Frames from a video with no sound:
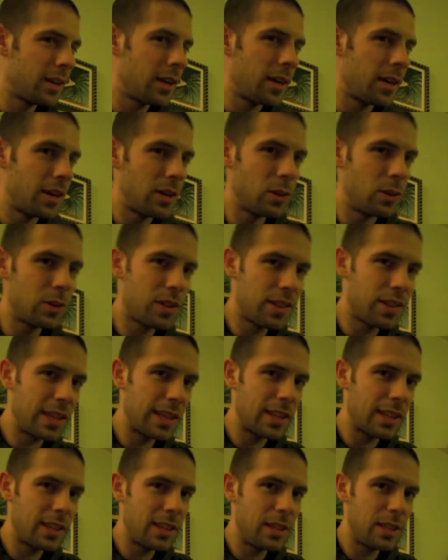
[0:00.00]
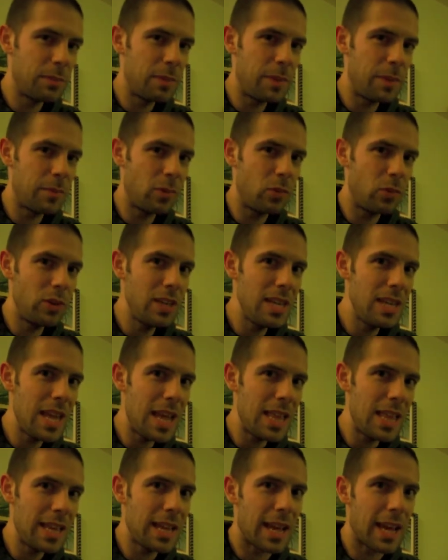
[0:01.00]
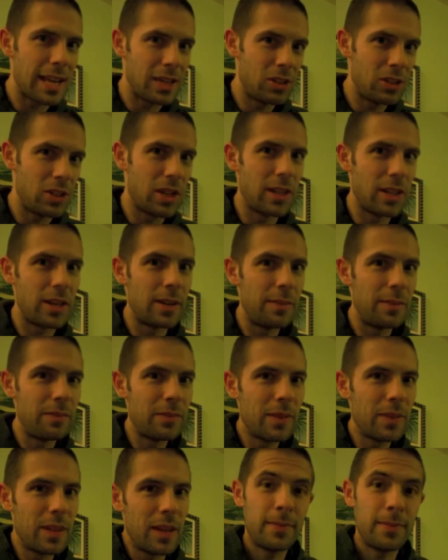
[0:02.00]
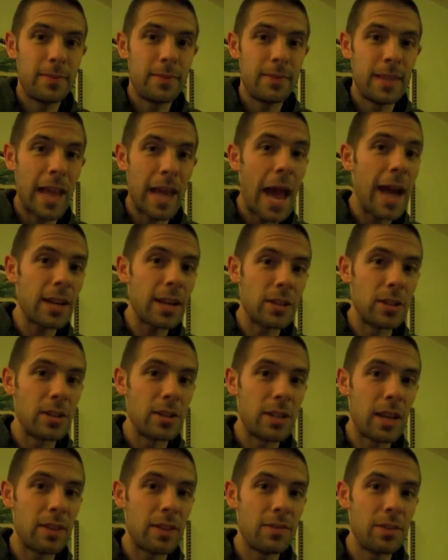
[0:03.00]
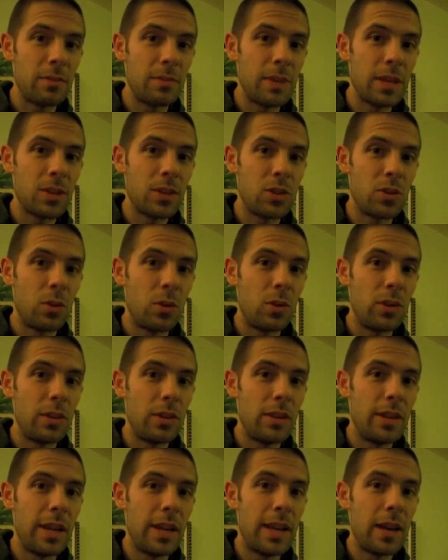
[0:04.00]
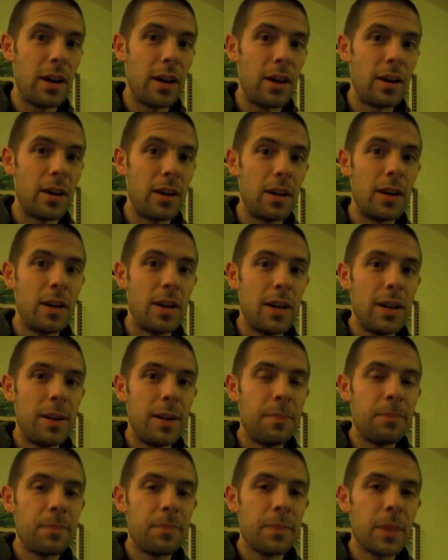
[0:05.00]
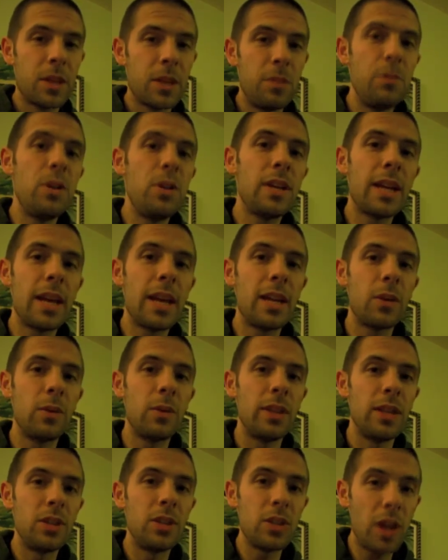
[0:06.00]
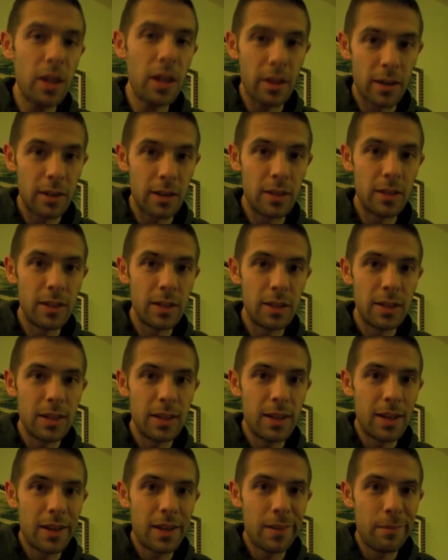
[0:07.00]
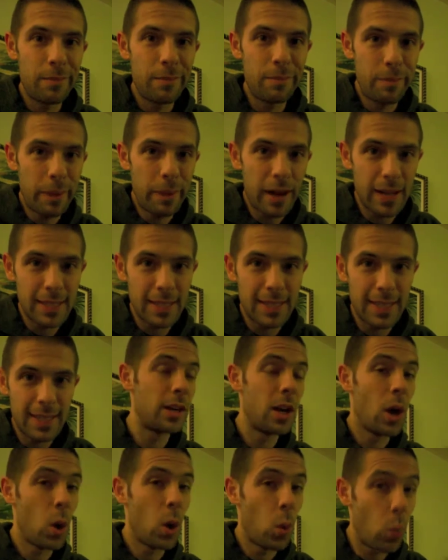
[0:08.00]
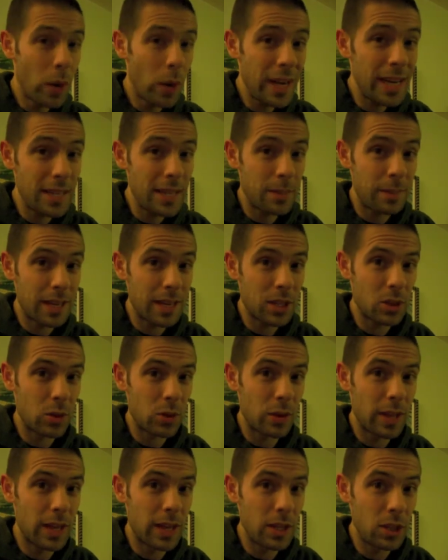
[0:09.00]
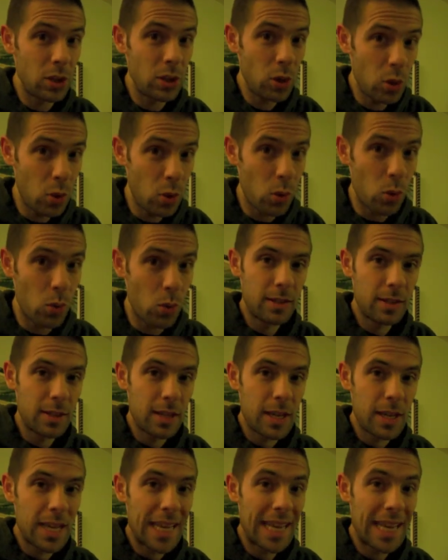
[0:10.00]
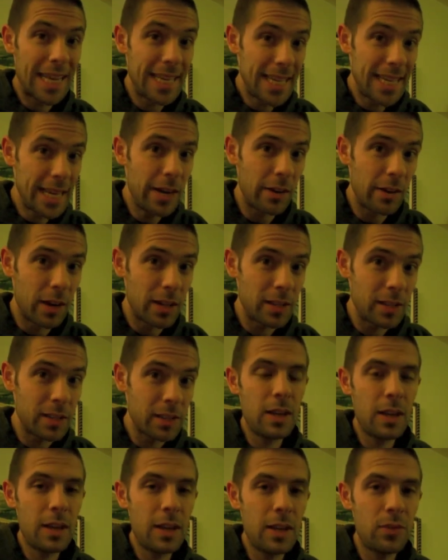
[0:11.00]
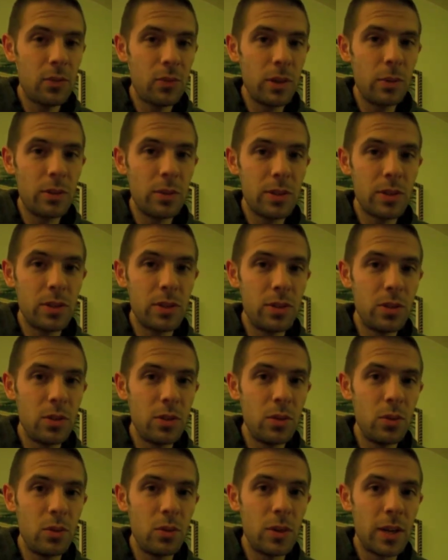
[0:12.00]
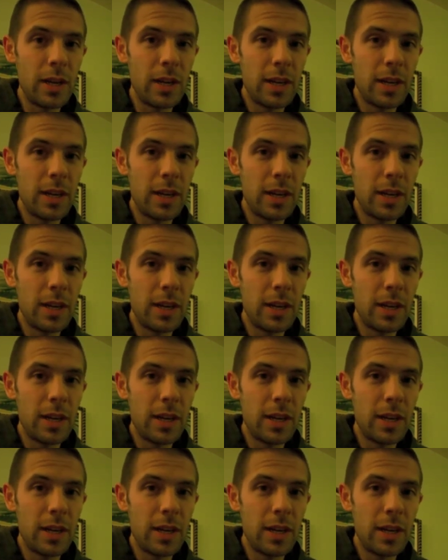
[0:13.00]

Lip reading: you'd think that these people were yelling at each other. The actors have to make sure they are communicating with each other, but We need to make sure that you can hear us if we were to do